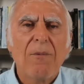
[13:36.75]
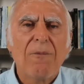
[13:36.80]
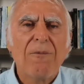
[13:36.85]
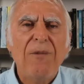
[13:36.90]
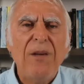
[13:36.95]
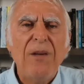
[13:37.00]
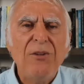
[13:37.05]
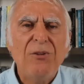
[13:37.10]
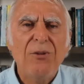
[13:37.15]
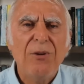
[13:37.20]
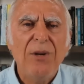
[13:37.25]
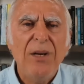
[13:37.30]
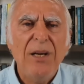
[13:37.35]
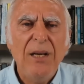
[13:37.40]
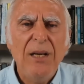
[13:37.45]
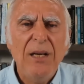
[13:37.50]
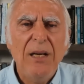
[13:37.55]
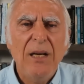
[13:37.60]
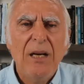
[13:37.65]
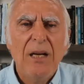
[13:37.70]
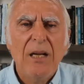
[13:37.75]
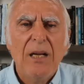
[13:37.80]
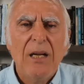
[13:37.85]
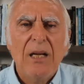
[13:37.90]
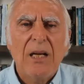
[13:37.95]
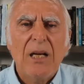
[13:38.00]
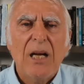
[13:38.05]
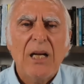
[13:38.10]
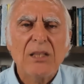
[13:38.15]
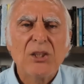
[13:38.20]
featuring
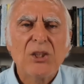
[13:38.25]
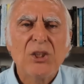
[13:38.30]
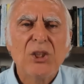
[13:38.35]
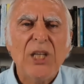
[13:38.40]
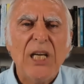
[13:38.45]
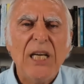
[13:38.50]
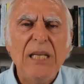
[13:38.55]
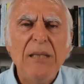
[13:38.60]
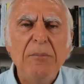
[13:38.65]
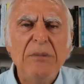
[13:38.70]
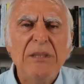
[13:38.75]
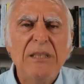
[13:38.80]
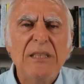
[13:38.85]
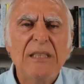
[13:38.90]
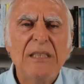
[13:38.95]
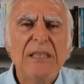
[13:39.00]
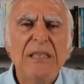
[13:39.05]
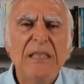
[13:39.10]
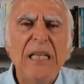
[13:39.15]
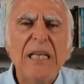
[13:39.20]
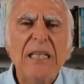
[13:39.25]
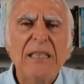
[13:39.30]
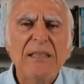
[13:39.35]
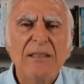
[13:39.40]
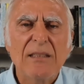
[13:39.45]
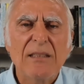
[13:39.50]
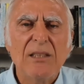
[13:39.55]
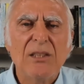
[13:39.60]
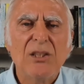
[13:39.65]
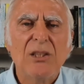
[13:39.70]
James
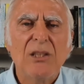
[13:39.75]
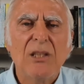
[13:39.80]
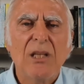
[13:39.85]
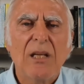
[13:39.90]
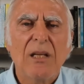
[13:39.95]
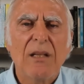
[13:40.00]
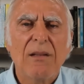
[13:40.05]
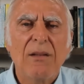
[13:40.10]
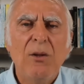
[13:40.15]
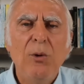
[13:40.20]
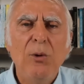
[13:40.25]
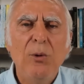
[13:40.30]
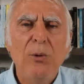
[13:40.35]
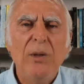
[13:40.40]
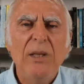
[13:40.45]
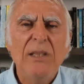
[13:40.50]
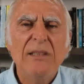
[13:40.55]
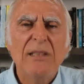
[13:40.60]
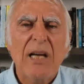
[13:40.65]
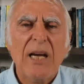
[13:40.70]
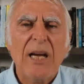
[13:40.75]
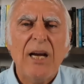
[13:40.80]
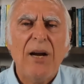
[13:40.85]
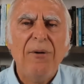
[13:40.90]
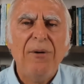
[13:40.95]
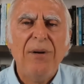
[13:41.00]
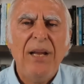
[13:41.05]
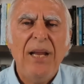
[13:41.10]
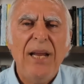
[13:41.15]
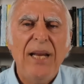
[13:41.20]
Dickinson, who is the
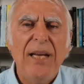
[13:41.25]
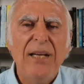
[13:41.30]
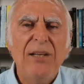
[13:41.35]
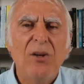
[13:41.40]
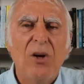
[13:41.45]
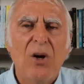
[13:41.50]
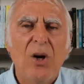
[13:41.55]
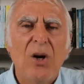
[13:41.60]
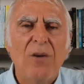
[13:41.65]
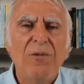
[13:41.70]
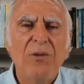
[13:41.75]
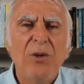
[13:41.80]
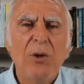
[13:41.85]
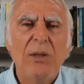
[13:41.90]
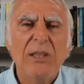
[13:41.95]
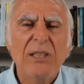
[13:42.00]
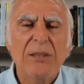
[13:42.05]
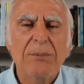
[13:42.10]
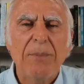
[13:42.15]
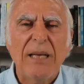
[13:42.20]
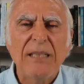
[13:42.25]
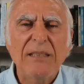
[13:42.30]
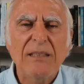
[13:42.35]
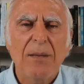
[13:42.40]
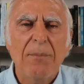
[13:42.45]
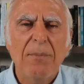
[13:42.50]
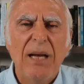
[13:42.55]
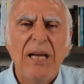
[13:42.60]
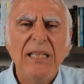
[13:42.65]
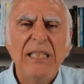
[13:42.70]
current head of US Space
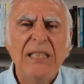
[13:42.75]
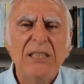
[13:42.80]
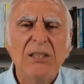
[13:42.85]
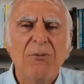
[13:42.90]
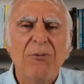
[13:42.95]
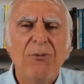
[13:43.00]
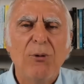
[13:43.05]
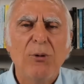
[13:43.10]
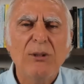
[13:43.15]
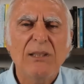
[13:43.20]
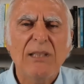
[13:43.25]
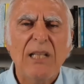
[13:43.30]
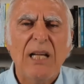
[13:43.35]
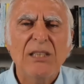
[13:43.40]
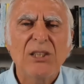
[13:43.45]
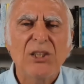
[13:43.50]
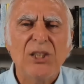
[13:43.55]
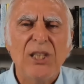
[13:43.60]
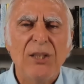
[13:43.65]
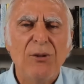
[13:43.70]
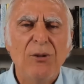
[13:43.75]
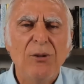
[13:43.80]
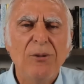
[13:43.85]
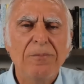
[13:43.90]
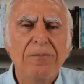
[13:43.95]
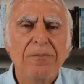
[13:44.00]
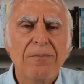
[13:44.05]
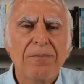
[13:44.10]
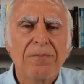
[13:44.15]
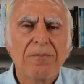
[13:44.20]
Command. He's a 4-star general.
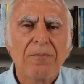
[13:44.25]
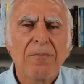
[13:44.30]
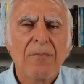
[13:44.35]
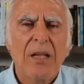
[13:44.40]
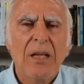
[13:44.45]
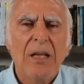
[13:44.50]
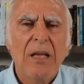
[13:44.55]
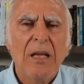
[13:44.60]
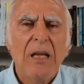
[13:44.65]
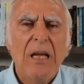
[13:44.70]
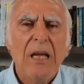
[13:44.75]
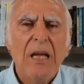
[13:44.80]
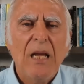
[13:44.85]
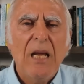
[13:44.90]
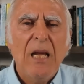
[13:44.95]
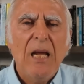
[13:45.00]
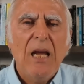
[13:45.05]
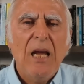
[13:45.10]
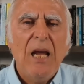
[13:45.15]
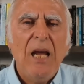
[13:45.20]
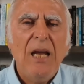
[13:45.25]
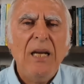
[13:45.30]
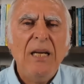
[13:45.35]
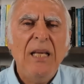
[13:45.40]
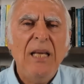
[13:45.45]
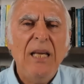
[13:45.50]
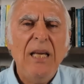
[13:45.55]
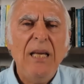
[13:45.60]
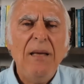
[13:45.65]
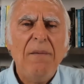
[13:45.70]
And
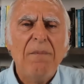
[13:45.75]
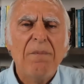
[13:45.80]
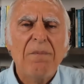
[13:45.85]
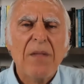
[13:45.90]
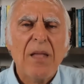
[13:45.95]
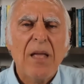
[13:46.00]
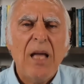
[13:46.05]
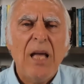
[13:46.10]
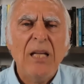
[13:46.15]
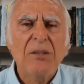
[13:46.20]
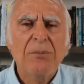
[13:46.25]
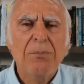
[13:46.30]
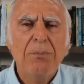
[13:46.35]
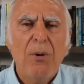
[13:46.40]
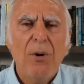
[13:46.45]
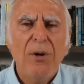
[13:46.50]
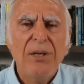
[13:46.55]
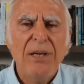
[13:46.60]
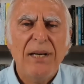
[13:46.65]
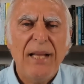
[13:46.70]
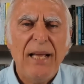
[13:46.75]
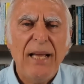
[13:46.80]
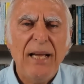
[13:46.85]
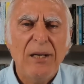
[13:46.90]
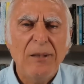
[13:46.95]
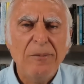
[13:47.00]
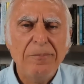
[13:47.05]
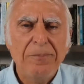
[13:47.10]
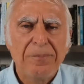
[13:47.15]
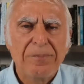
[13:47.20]
he has pointed
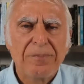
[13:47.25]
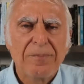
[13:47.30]
out